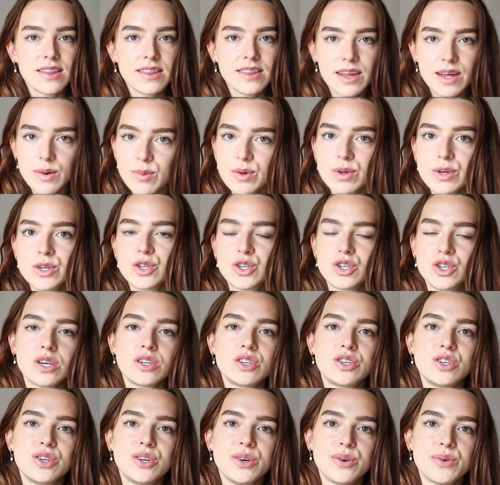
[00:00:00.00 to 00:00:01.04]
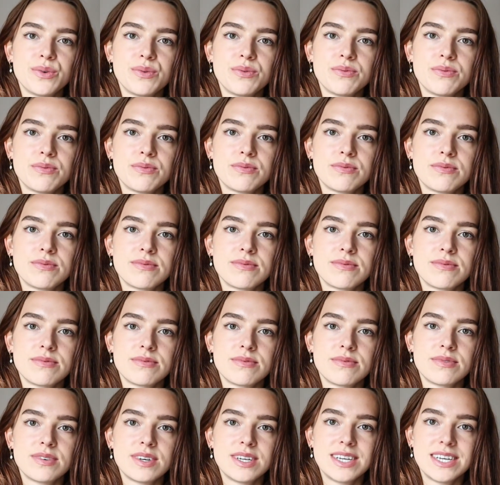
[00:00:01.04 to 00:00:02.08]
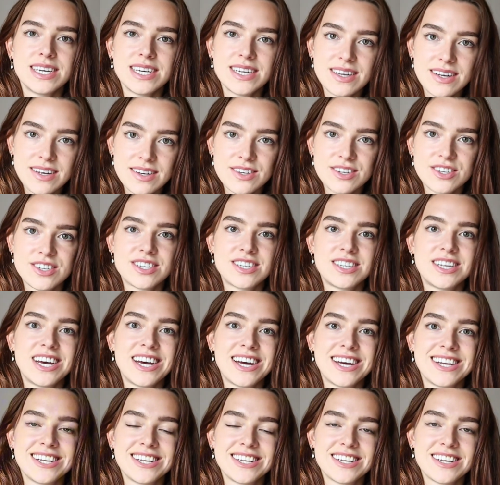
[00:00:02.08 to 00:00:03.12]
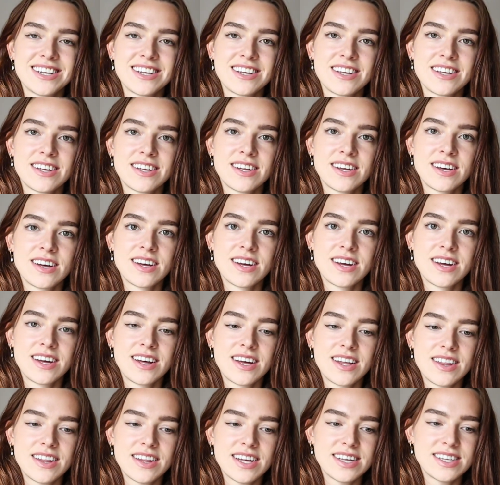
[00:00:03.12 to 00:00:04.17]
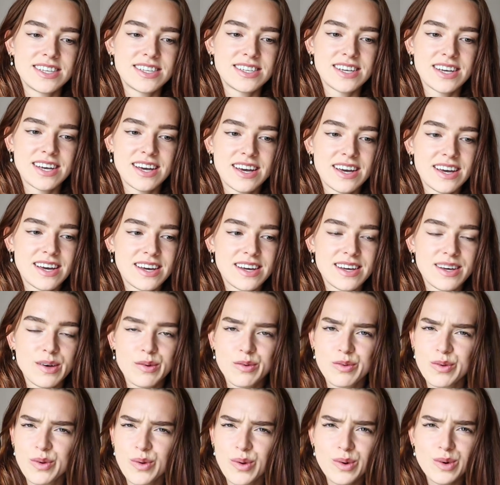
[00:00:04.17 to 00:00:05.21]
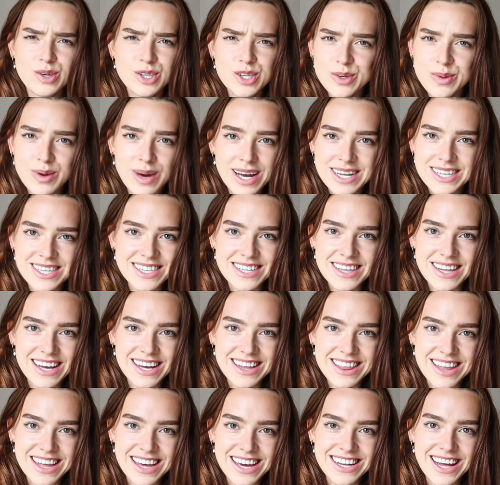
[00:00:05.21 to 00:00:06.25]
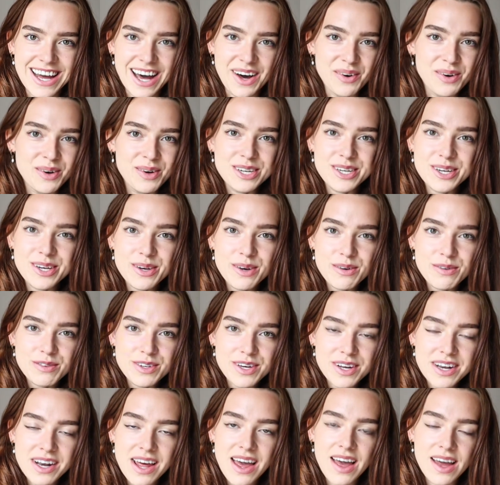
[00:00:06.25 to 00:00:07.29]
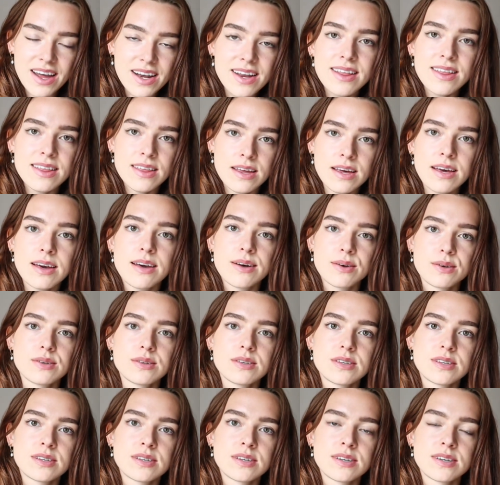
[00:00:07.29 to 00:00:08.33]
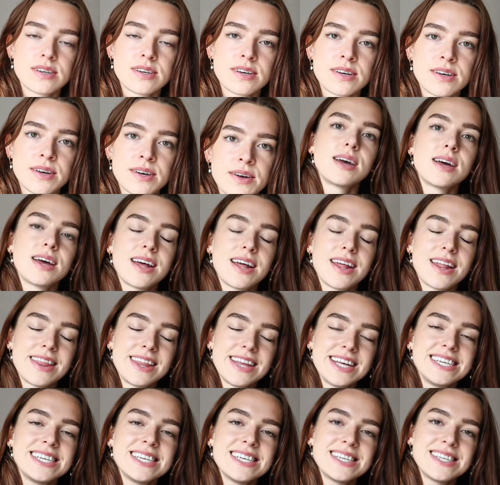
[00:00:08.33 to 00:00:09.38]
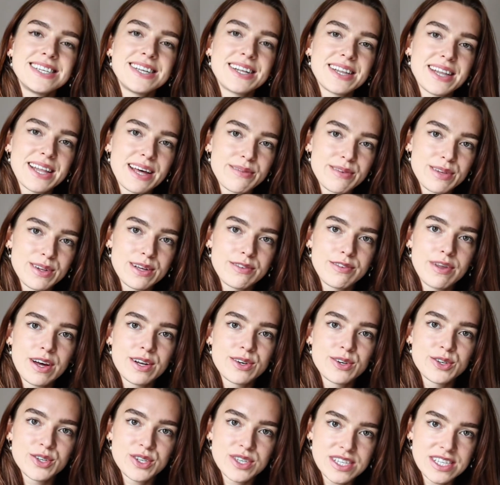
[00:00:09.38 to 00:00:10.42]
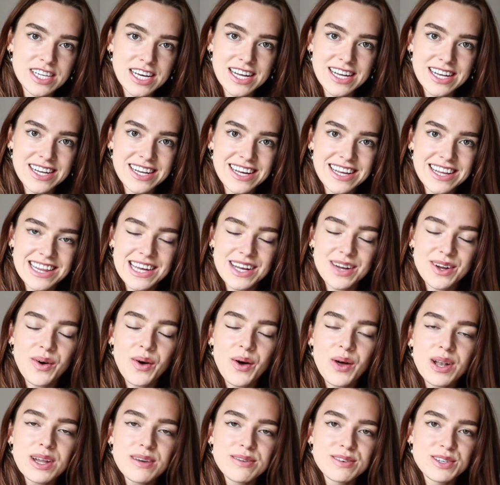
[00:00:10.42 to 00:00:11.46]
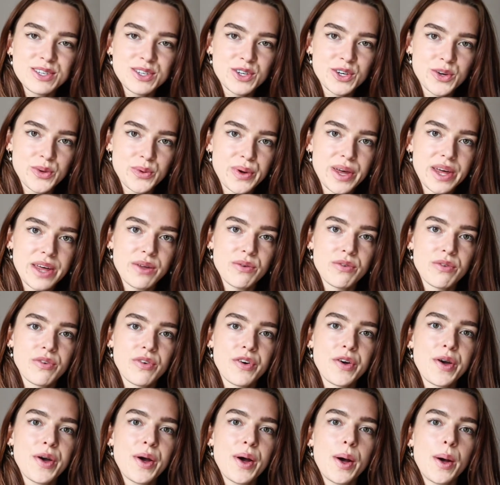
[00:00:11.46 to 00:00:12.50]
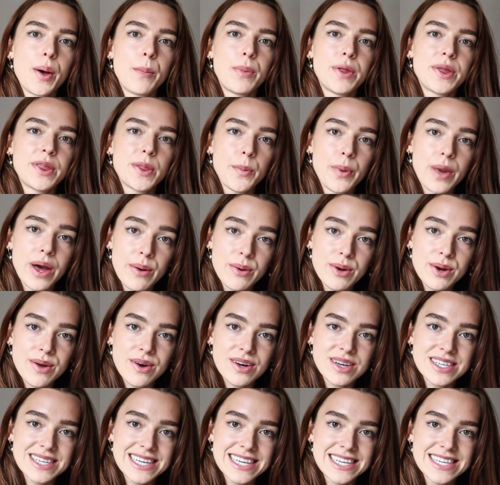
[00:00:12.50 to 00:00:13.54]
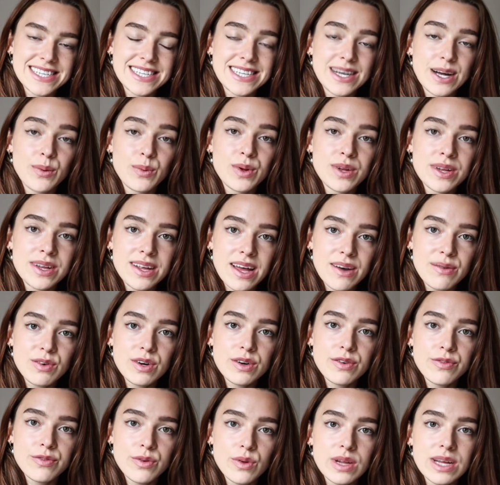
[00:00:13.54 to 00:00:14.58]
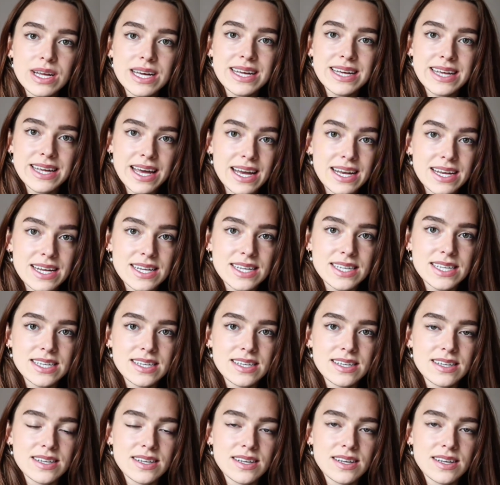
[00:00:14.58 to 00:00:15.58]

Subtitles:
they wouldn't judge you. They'd understand. They'd say, of course you acted like that. How could you have done anything else? This is the level of understanding that all of us crave. But the paradox is that we'll never fully get it.